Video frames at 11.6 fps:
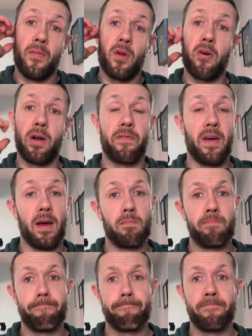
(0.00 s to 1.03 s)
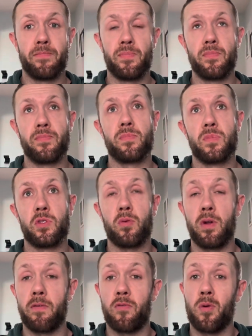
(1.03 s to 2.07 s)
All right, fam.
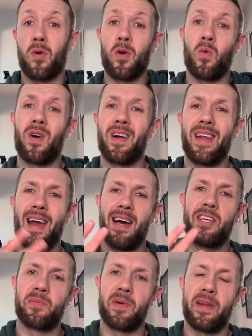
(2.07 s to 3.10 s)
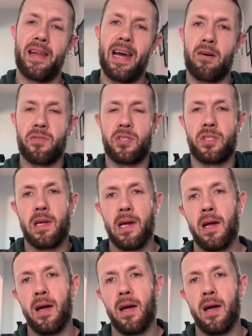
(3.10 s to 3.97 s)
24.1 has been announced.